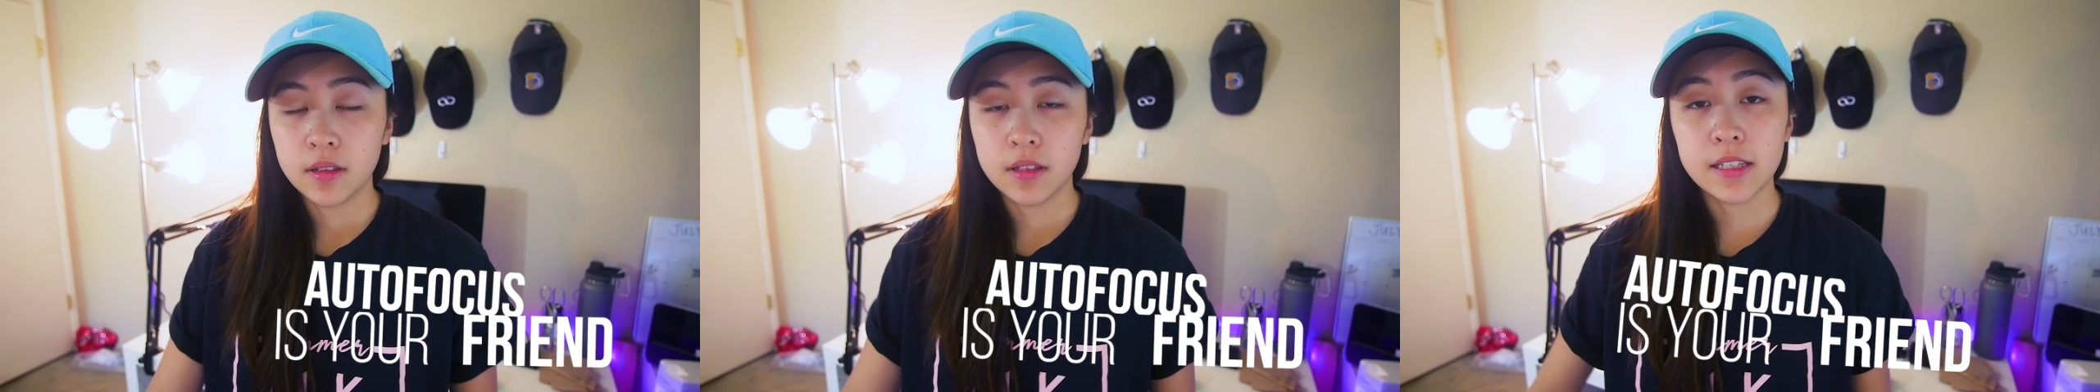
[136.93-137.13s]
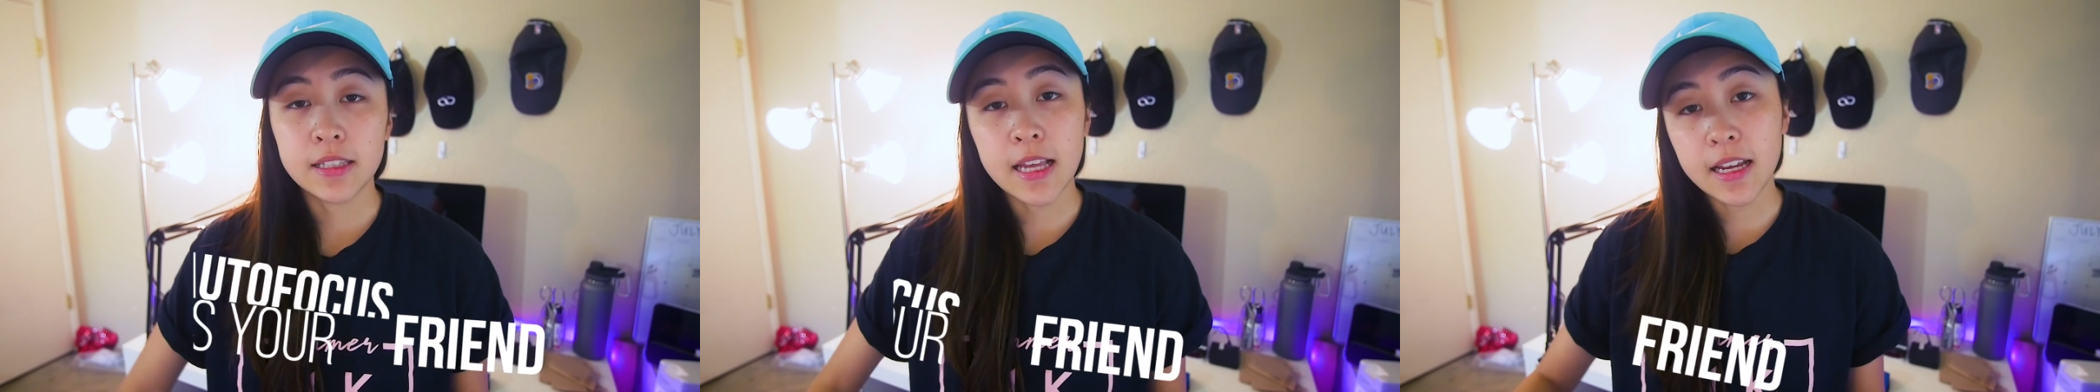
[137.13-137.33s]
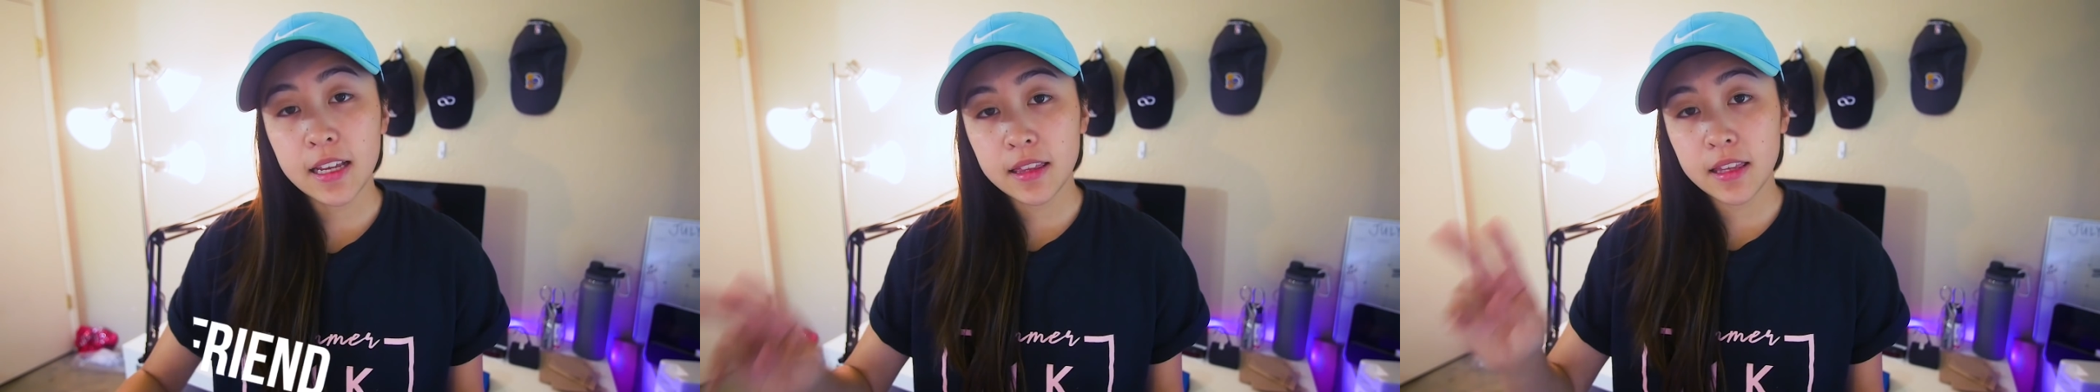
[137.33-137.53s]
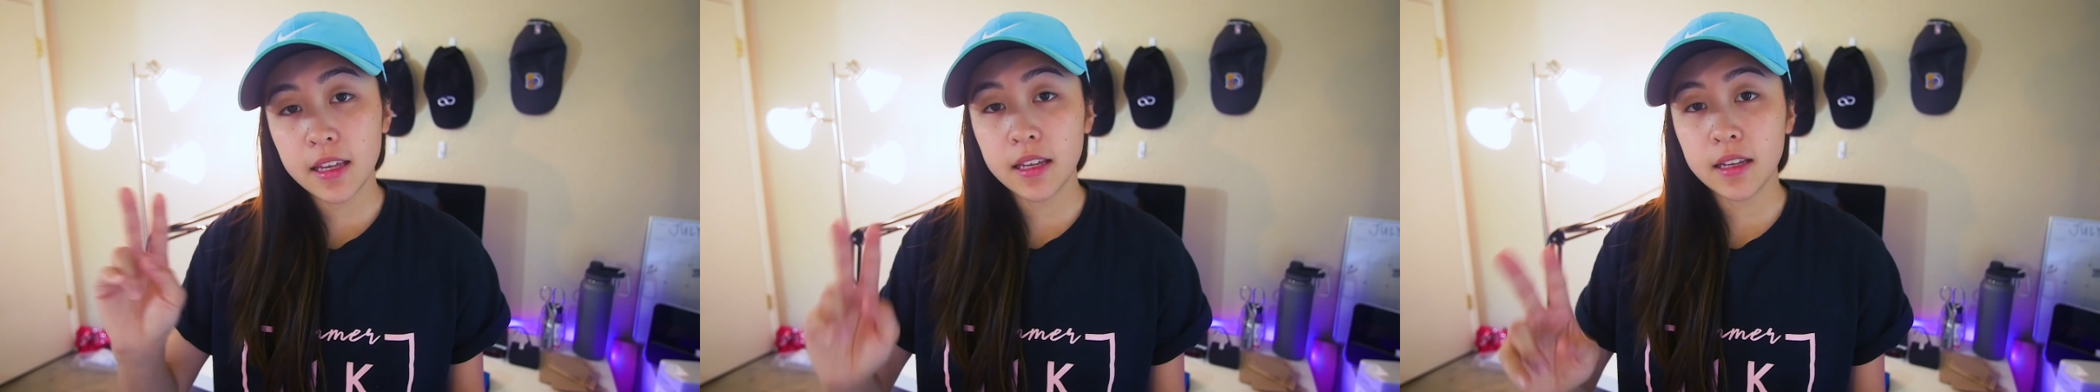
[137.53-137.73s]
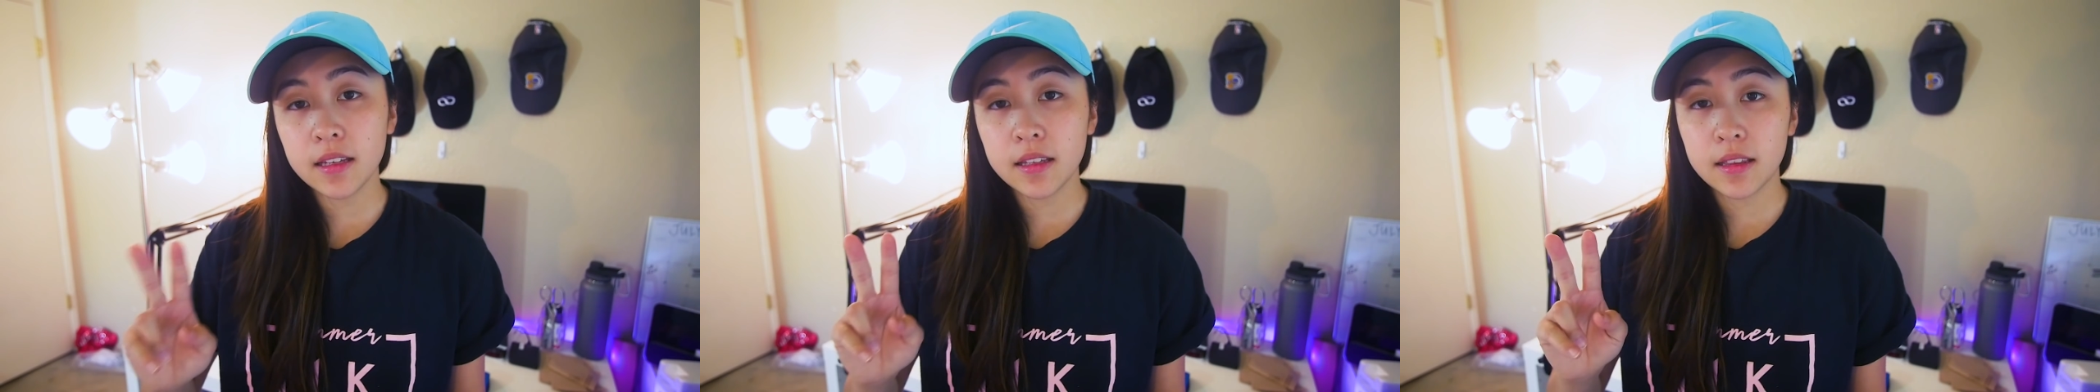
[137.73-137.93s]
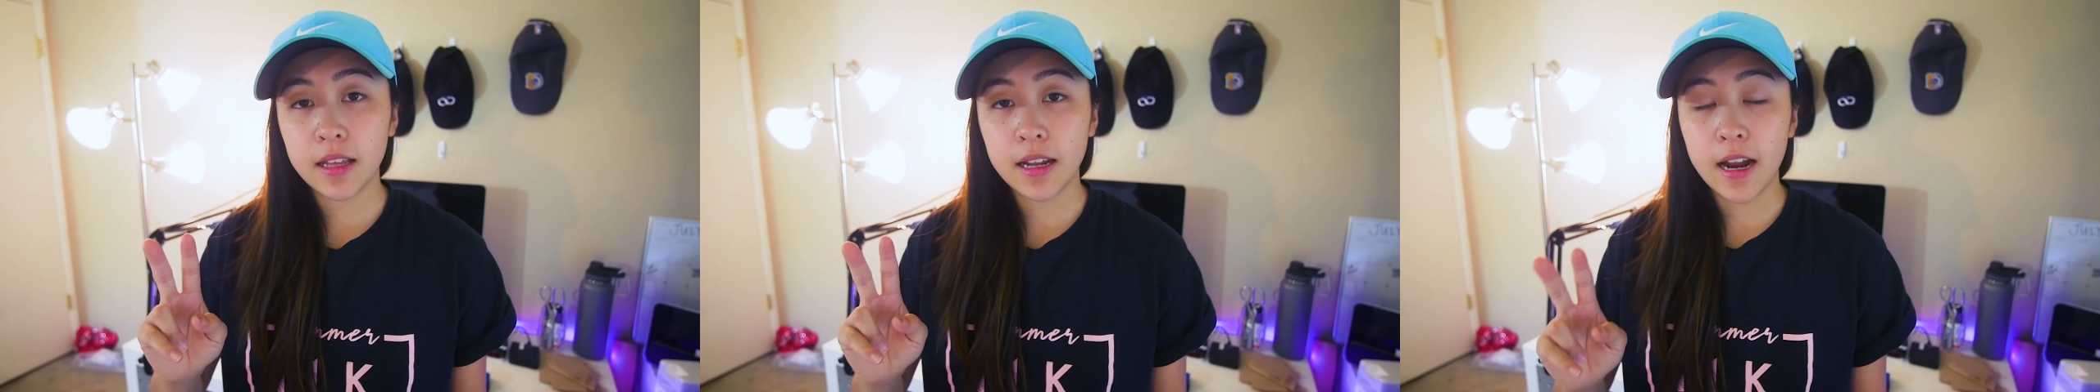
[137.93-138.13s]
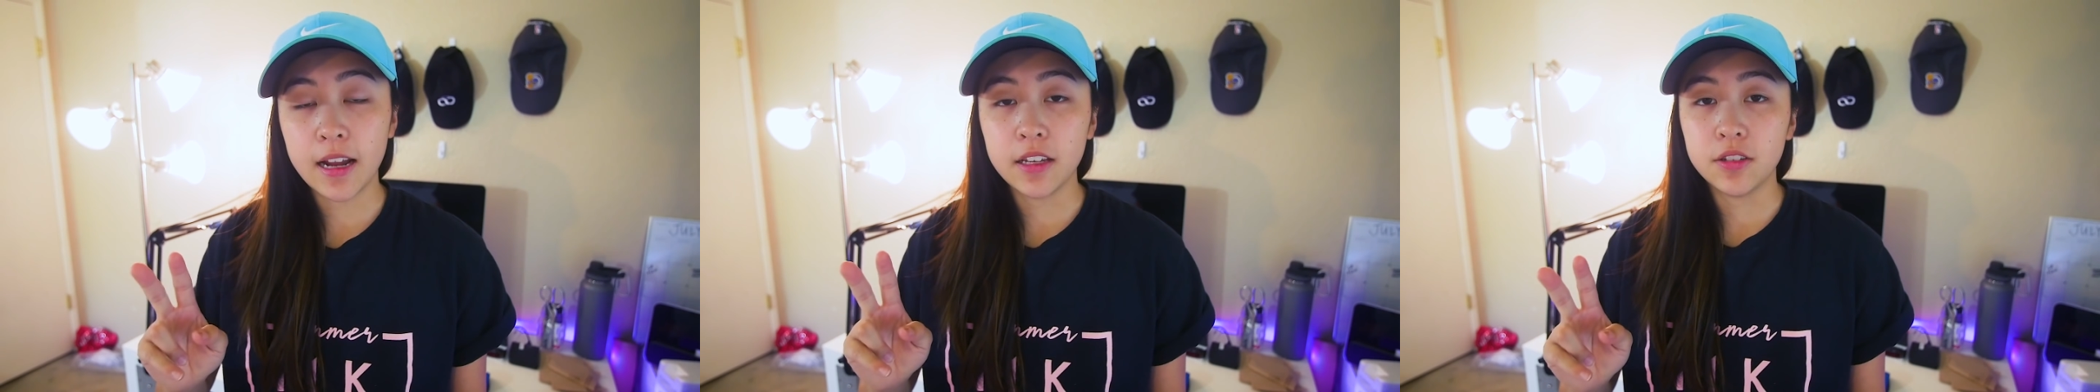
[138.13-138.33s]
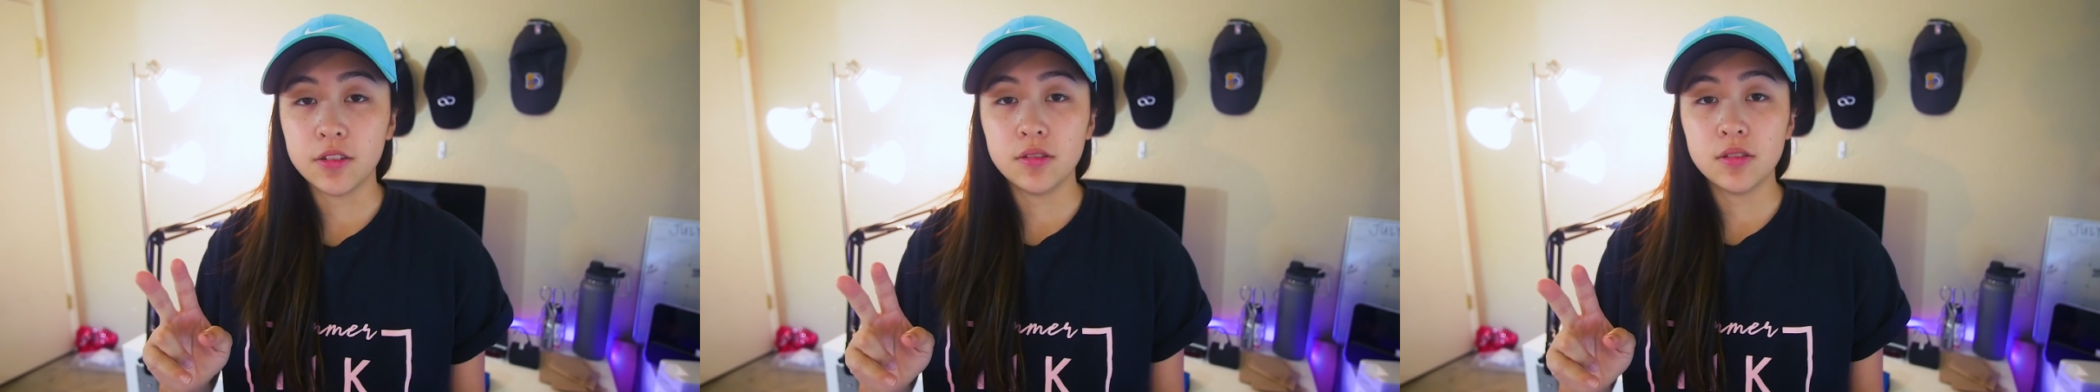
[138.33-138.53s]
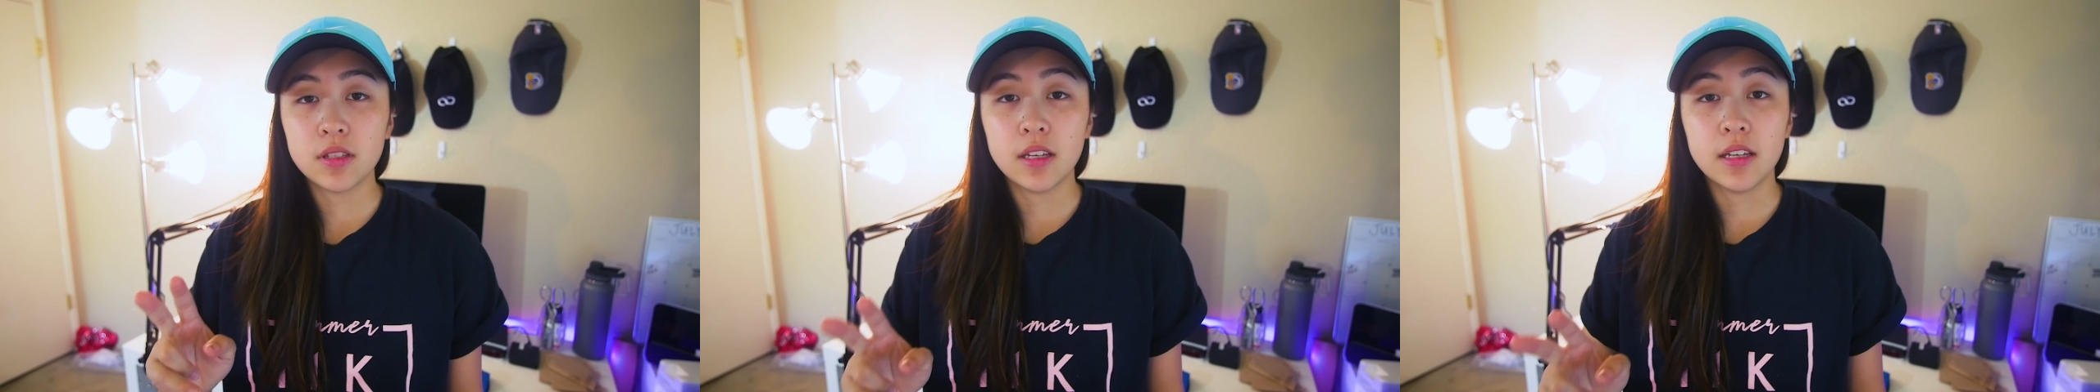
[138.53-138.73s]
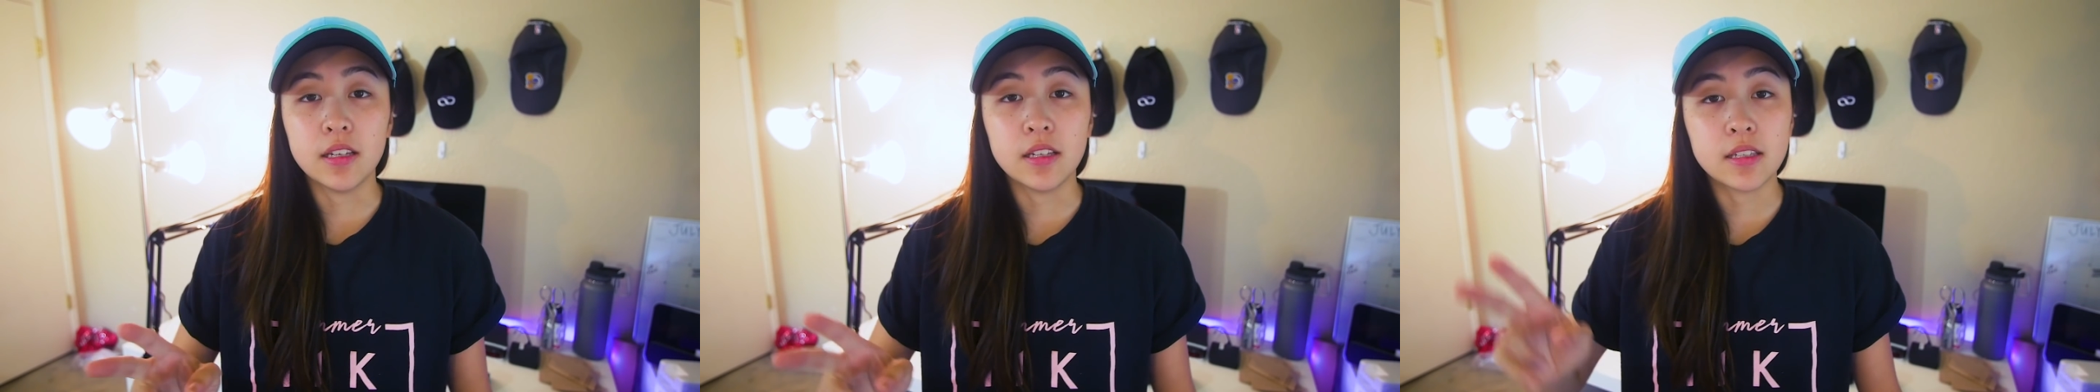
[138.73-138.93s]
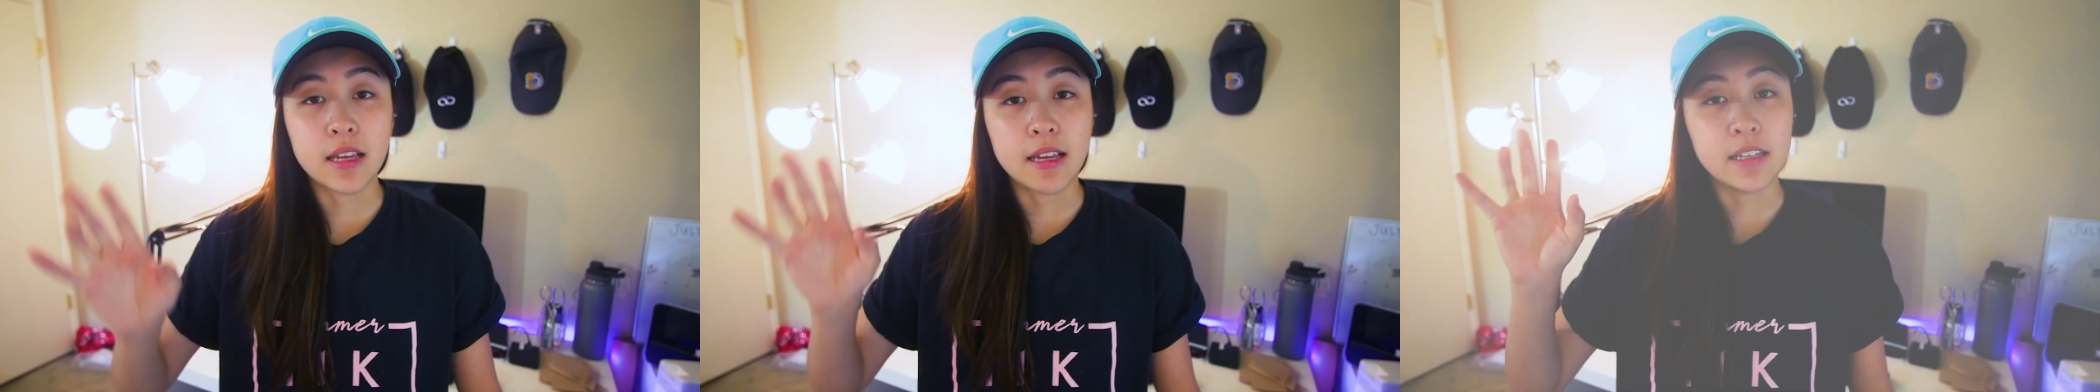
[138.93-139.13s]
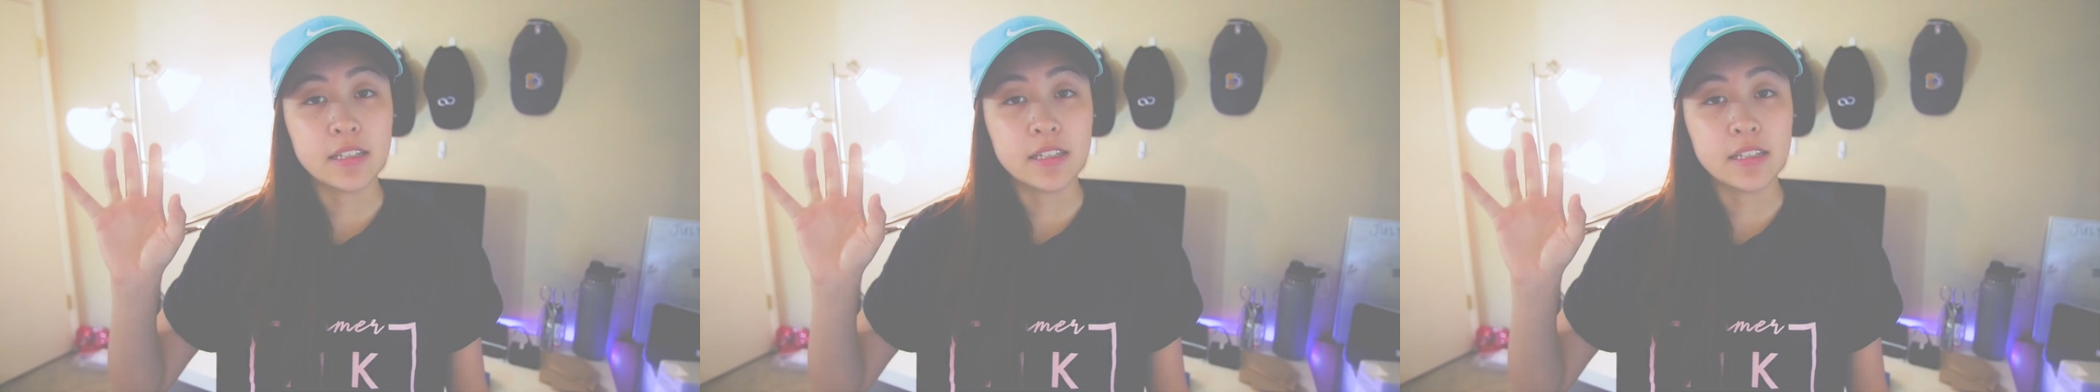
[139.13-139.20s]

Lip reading: The second thing that I use is a